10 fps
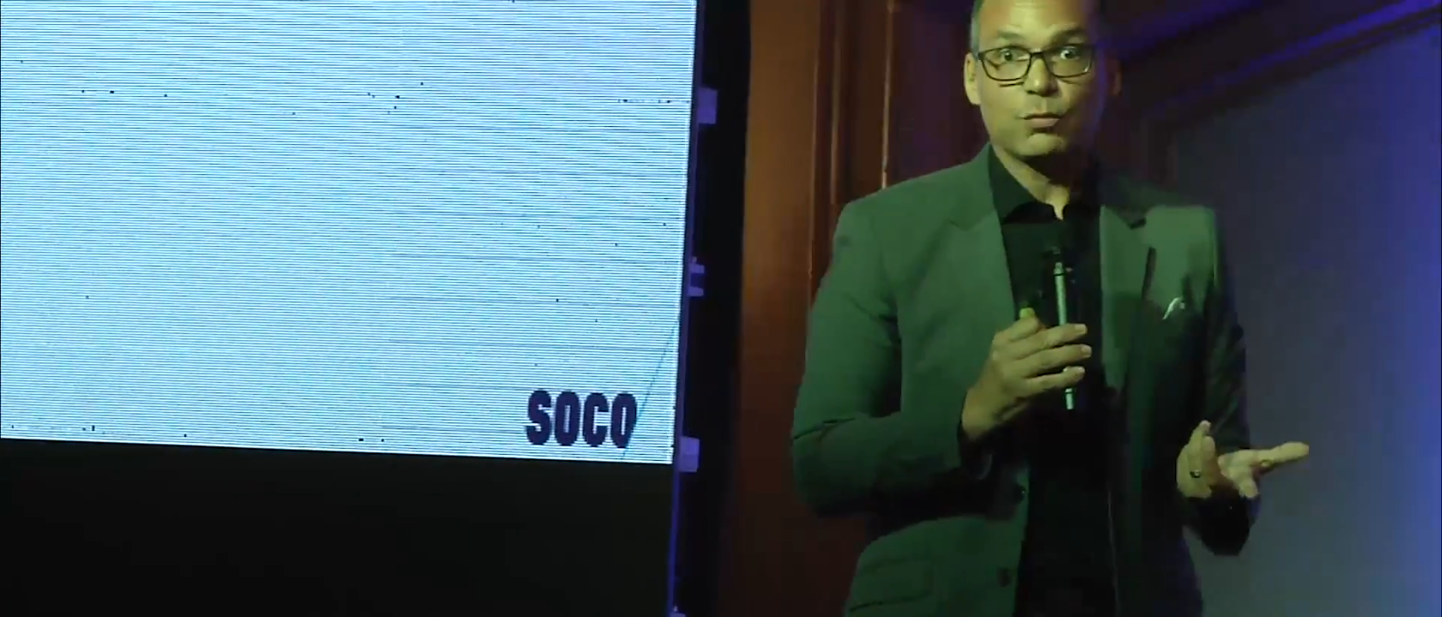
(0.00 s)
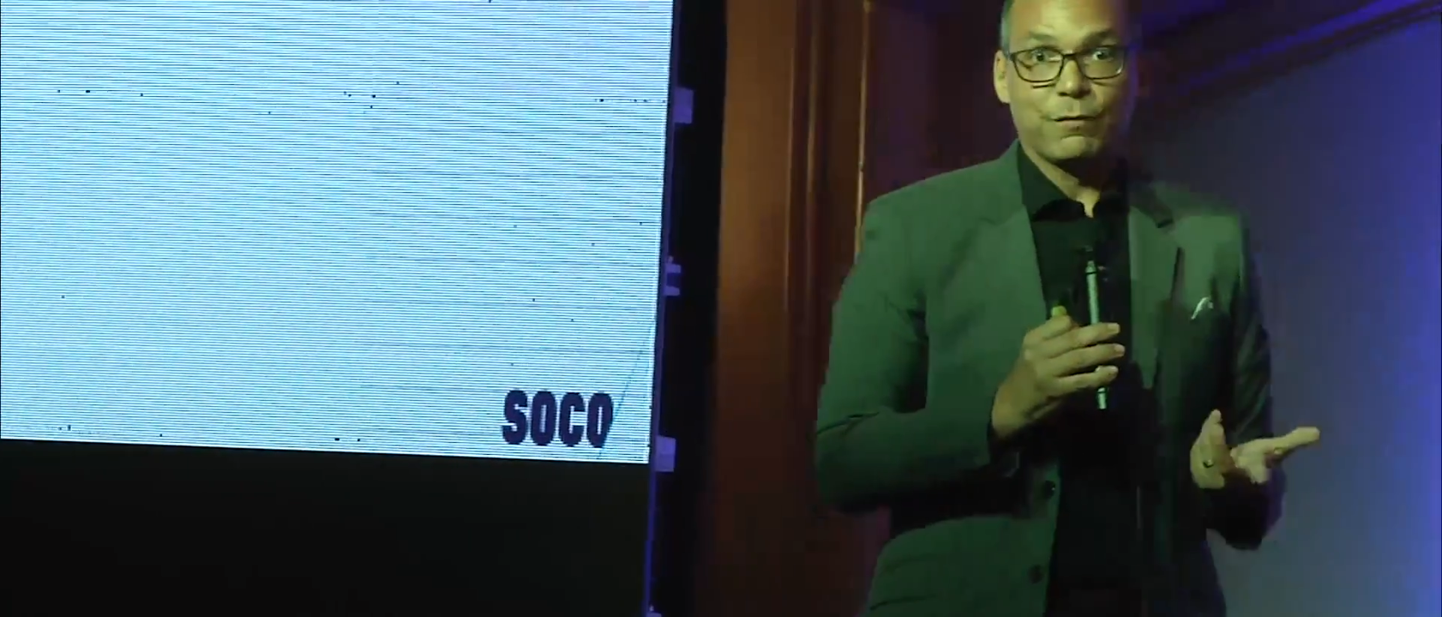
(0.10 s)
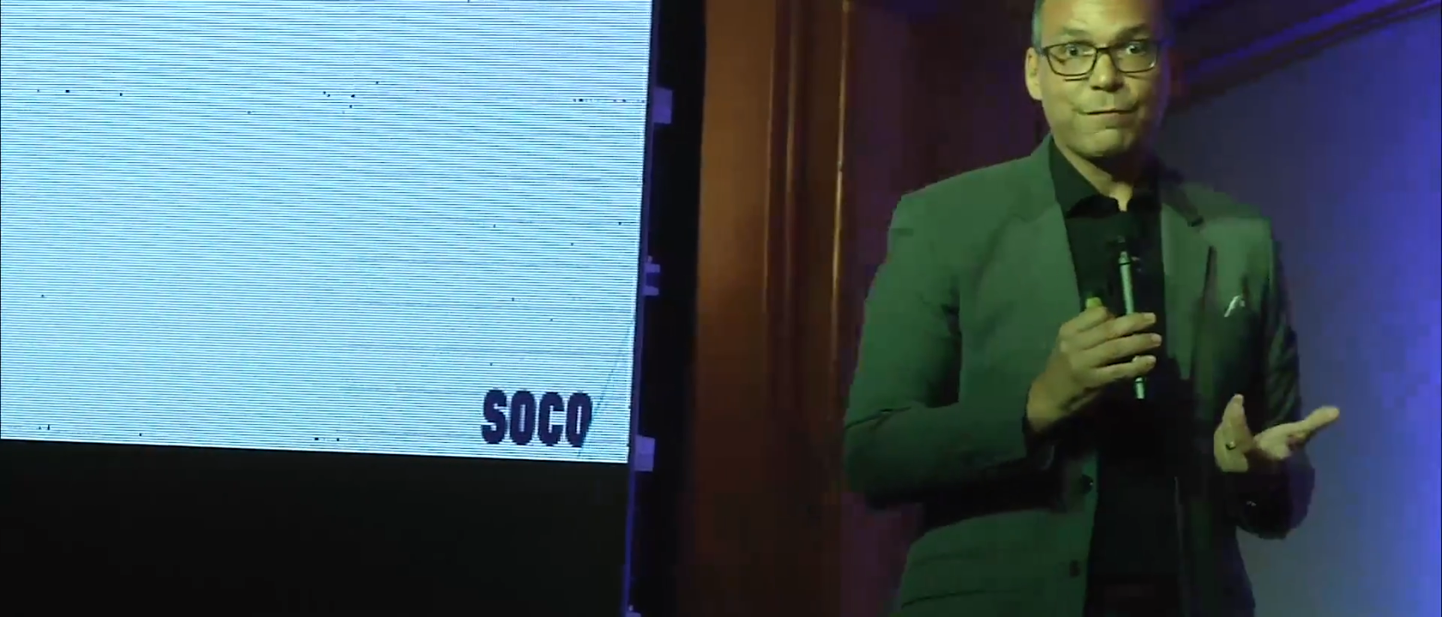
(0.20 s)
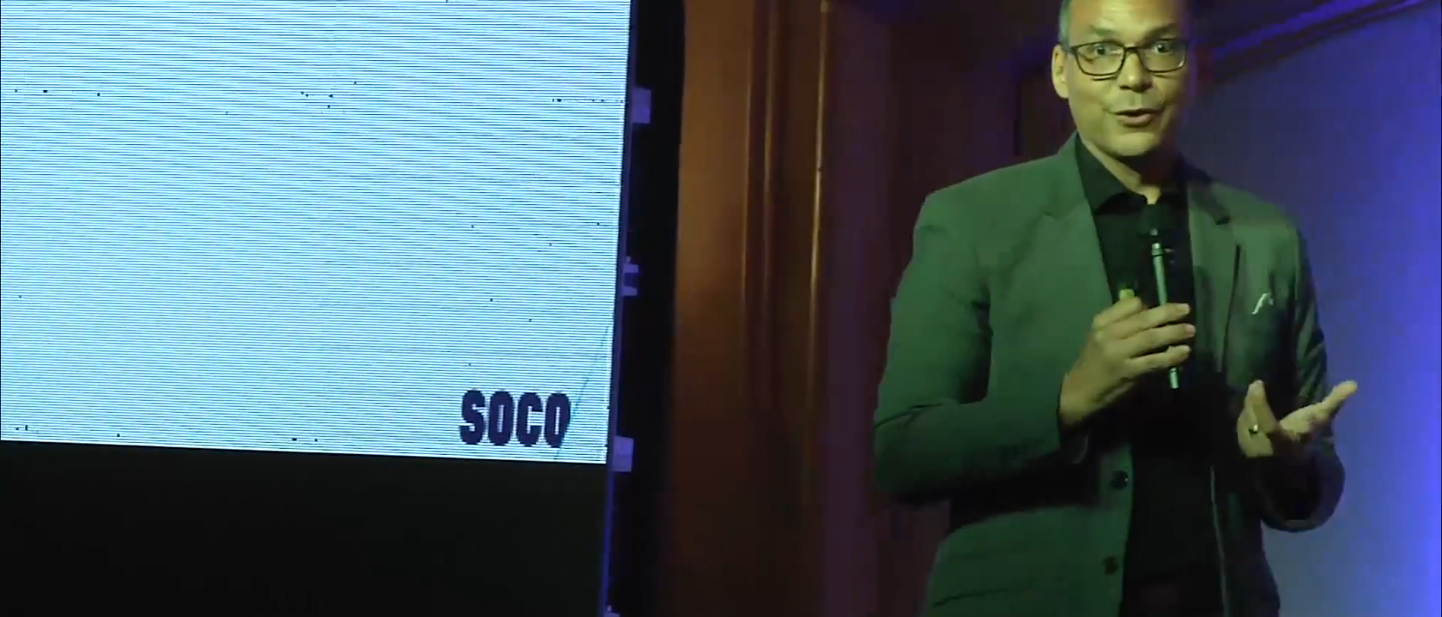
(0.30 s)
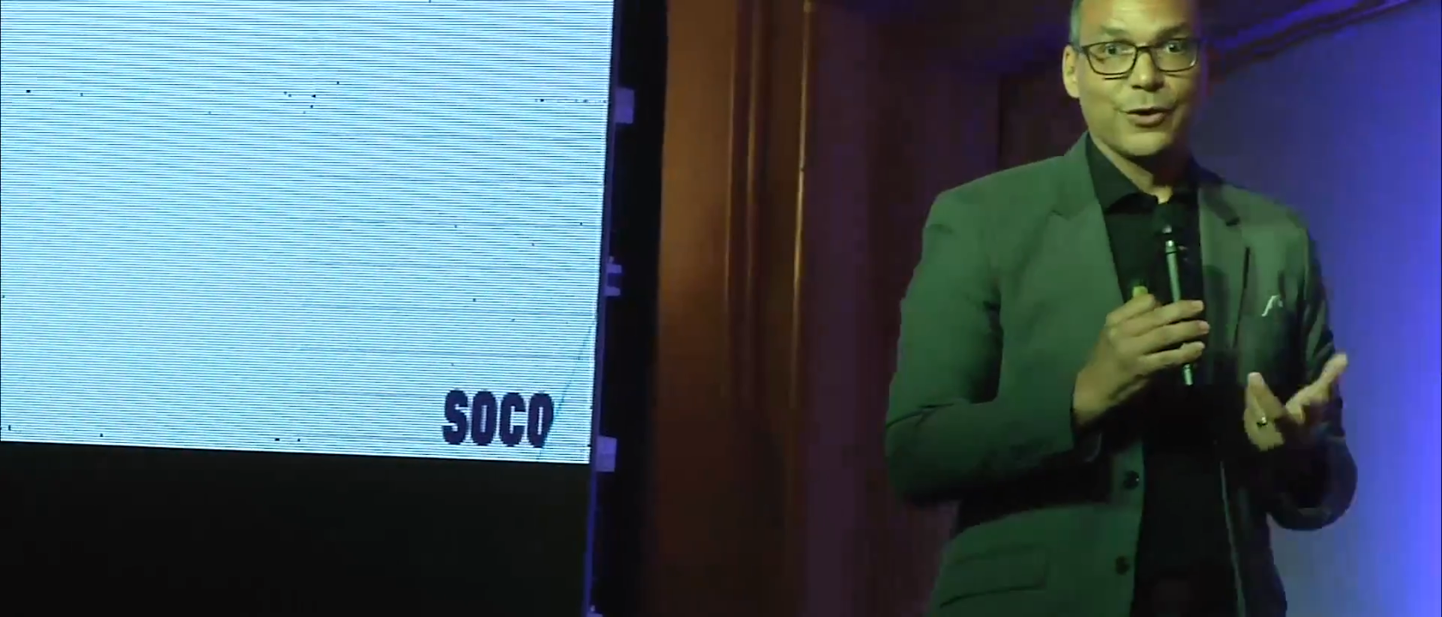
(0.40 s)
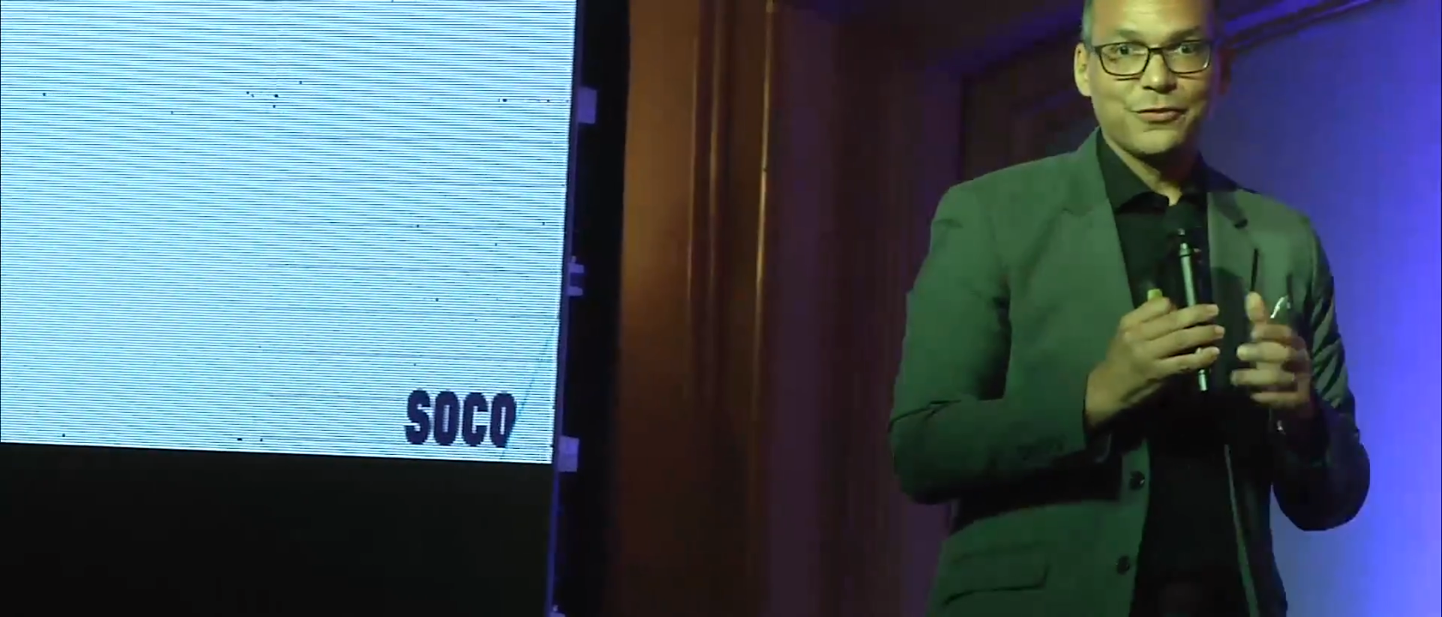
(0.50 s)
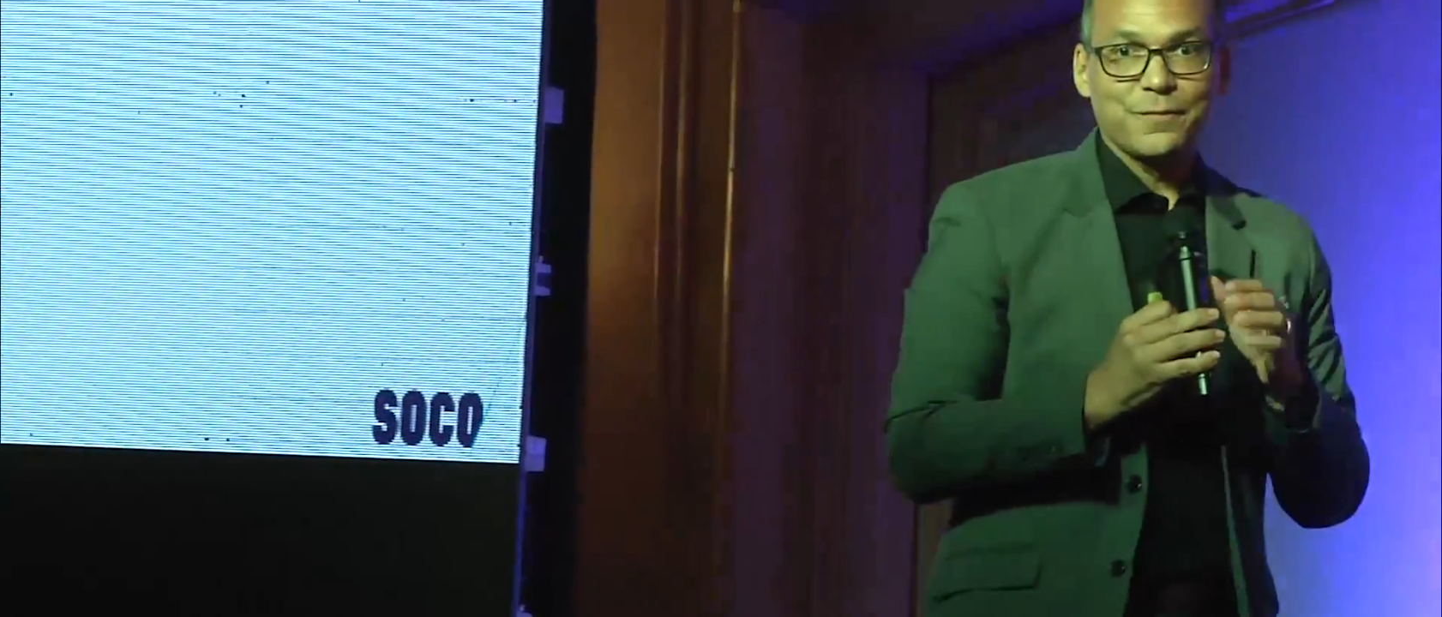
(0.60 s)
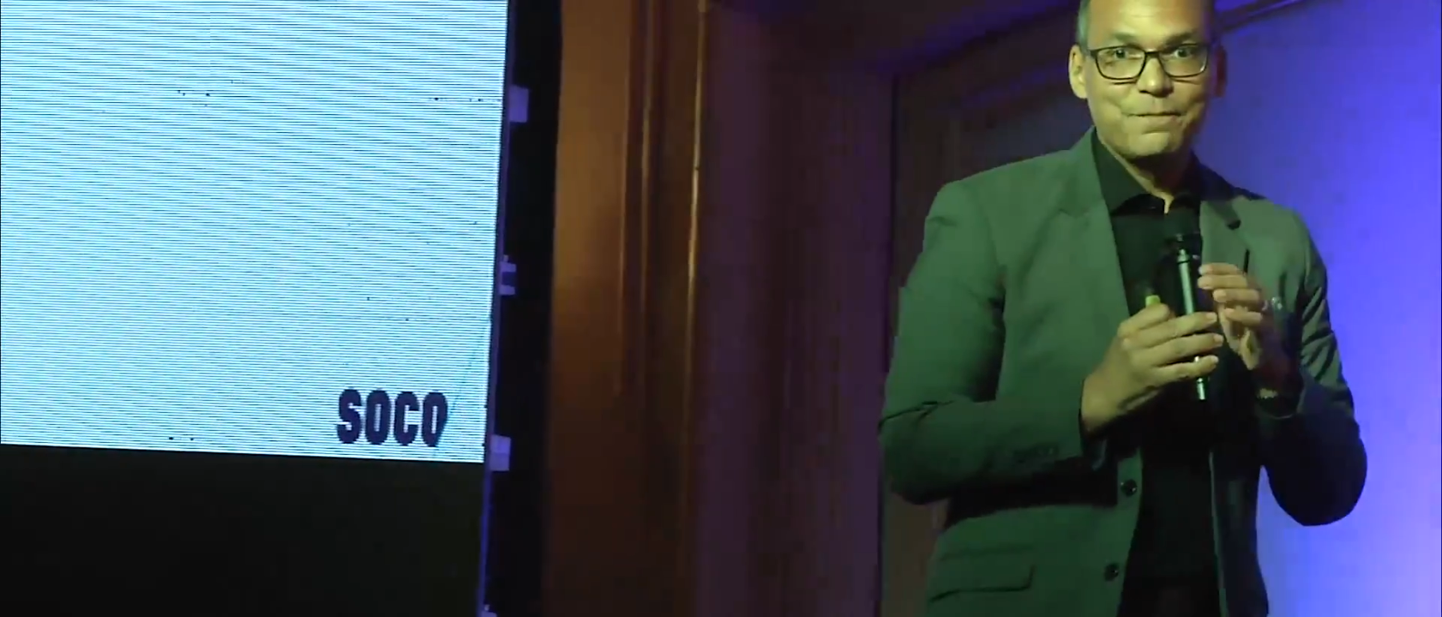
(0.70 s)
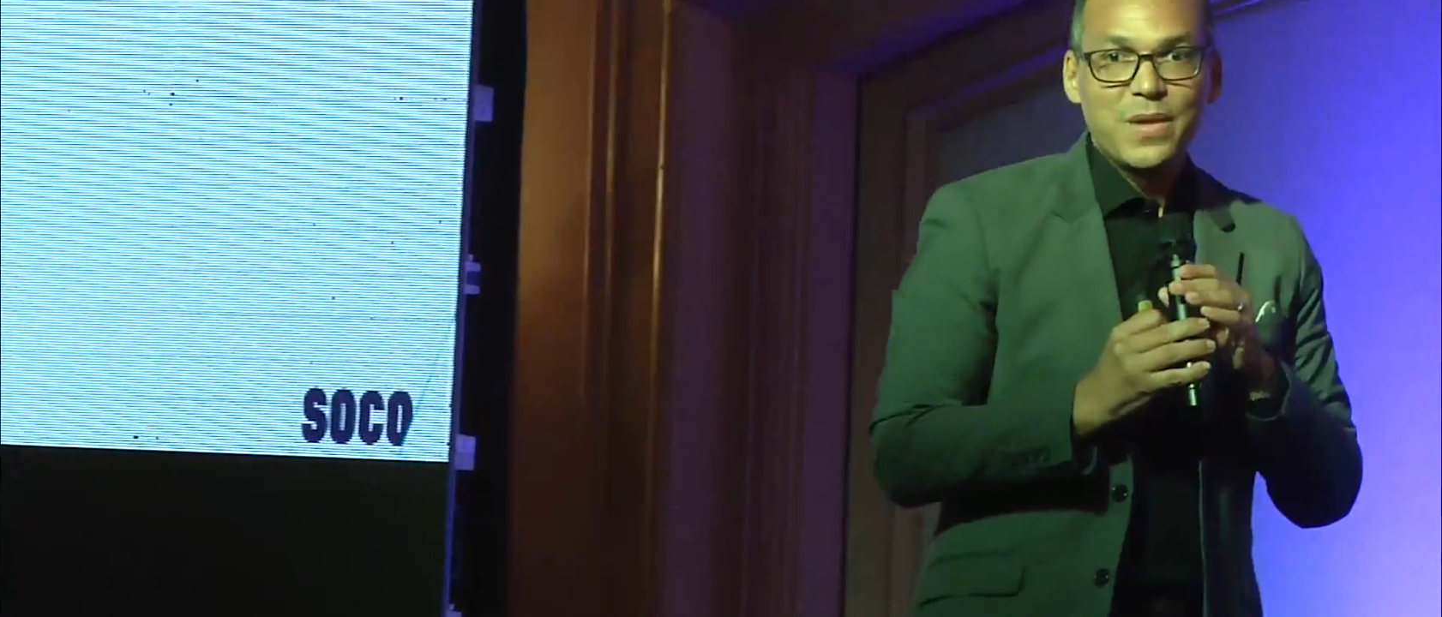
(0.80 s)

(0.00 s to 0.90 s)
and referrals.